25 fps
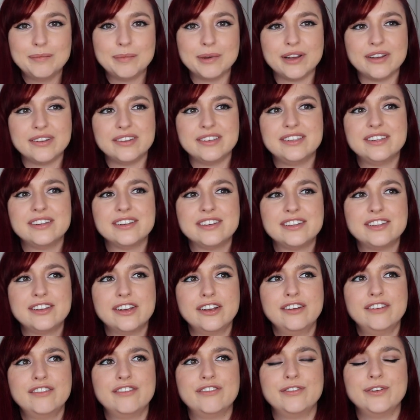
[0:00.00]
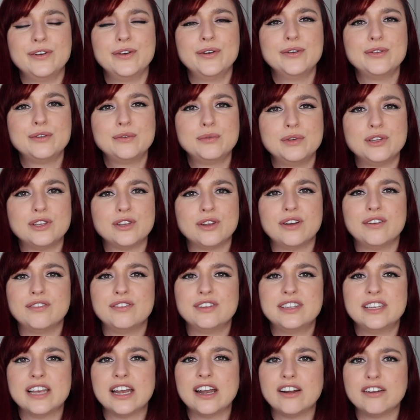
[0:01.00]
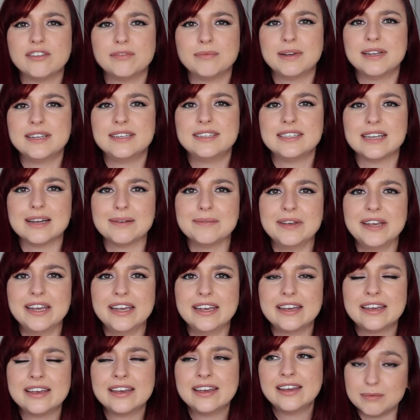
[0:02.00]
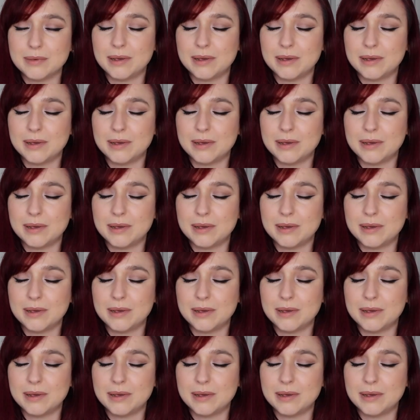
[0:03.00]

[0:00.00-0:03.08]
because just certain foods would sort of set off my stomach.